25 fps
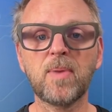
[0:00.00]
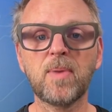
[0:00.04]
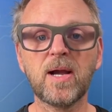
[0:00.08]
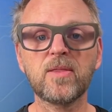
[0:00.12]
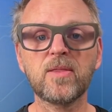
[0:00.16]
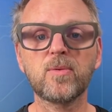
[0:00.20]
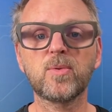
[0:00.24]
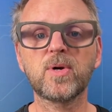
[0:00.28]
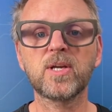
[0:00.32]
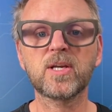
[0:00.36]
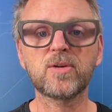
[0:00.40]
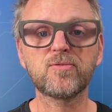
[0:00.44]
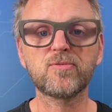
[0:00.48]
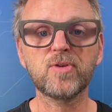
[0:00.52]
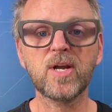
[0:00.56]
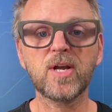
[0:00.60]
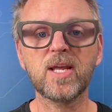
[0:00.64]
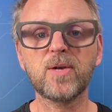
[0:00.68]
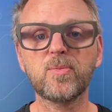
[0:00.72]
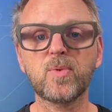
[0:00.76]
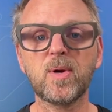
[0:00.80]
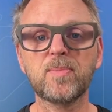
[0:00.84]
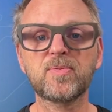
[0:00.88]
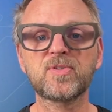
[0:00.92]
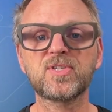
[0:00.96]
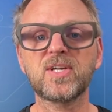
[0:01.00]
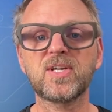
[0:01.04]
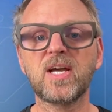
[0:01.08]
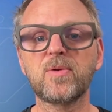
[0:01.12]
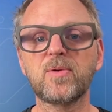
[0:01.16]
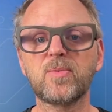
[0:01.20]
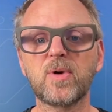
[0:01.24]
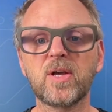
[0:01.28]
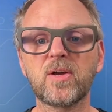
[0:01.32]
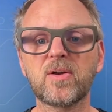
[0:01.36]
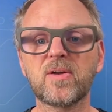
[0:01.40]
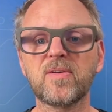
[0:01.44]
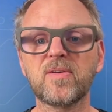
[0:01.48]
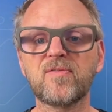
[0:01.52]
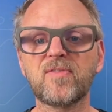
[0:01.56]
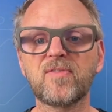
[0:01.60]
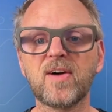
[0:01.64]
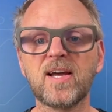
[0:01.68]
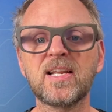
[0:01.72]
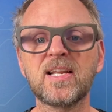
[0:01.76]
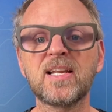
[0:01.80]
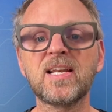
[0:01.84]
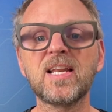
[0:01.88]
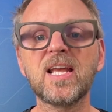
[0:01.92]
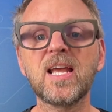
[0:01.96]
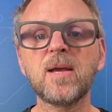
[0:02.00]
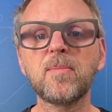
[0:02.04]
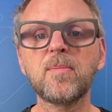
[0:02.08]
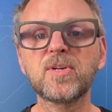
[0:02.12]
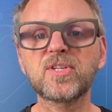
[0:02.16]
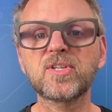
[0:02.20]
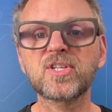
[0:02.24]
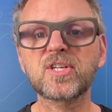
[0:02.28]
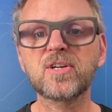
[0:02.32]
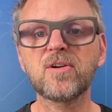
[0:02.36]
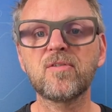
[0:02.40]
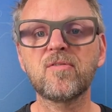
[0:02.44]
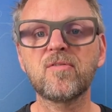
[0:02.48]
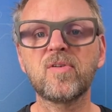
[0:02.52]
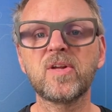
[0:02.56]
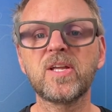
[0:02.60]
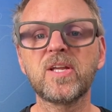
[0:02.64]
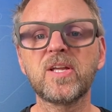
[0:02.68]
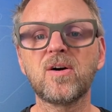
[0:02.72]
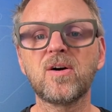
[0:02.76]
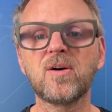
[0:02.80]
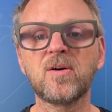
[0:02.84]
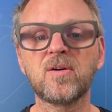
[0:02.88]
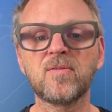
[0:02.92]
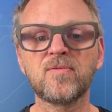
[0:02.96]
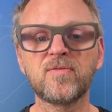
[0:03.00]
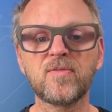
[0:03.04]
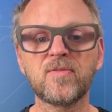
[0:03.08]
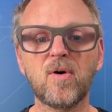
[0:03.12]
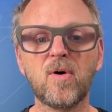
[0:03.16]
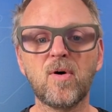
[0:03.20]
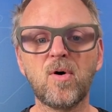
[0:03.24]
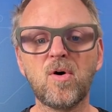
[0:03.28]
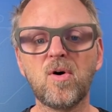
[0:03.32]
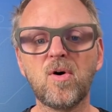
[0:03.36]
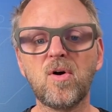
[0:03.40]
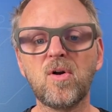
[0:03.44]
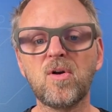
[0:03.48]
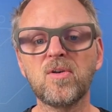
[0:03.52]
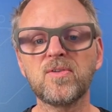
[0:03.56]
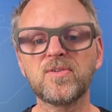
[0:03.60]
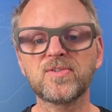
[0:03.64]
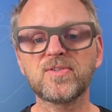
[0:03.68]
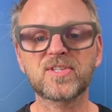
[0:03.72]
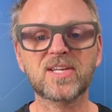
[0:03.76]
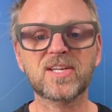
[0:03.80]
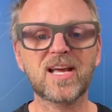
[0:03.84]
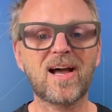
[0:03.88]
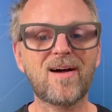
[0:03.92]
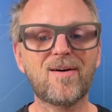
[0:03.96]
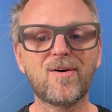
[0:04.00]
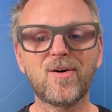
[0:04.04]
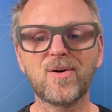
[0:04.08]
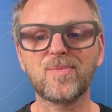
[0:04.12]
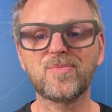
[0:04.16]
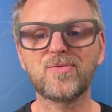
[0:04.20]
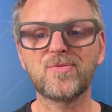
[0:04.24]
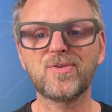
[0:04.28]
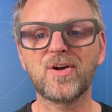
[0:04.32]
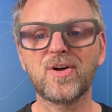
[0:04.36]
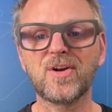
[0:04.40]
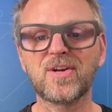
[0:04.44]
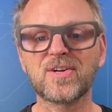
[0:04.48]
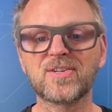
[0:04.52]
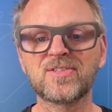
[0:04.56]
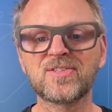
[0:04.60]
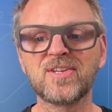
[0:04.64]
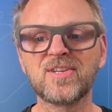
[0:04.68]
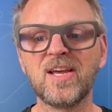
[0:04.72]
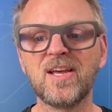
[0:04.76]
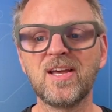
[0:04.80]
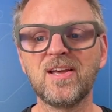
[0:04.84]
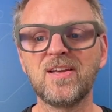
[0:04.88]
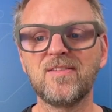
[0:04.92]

By the way, great website where you can find an image gallery of all the SKAARHOJ products